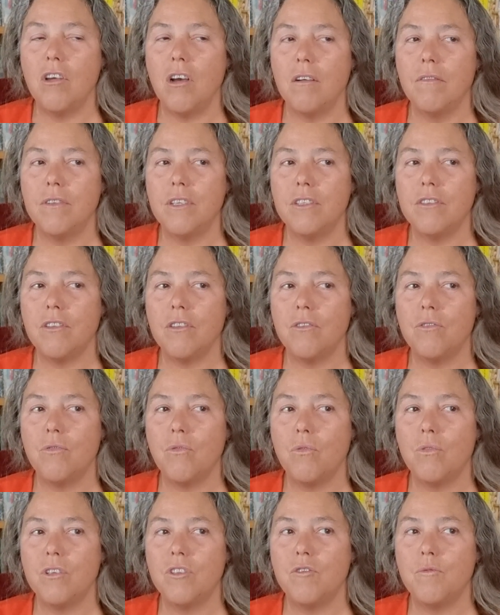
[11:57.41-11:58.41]
obvious that
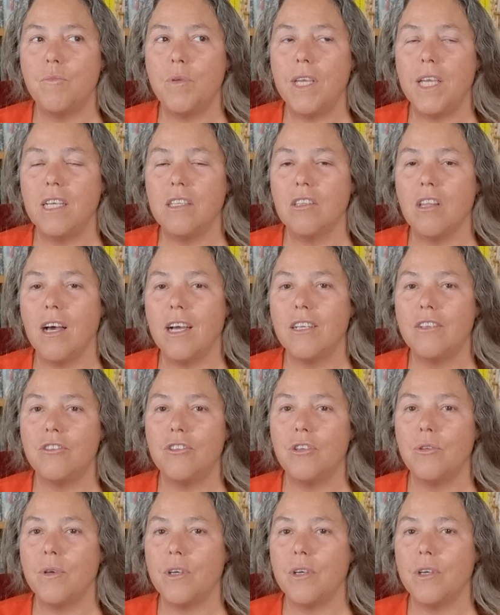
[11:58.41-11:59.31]
Thorn is being lied to